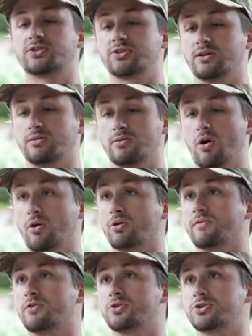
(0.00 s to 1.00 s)
actually a
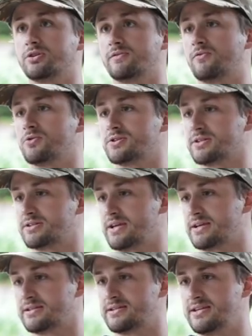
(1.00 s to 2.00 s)
longer version of the
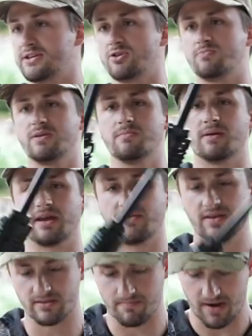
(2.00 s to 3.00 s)
416 because it's CQB, but I
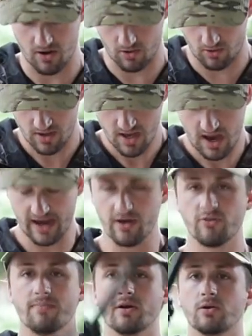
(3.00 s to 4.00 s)
think the barrel, I
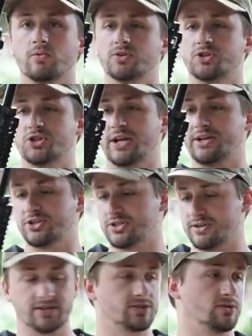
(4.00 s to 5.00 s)
know the barrel was changed
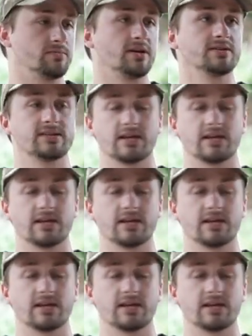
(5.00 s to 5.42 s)
in this, so I'm not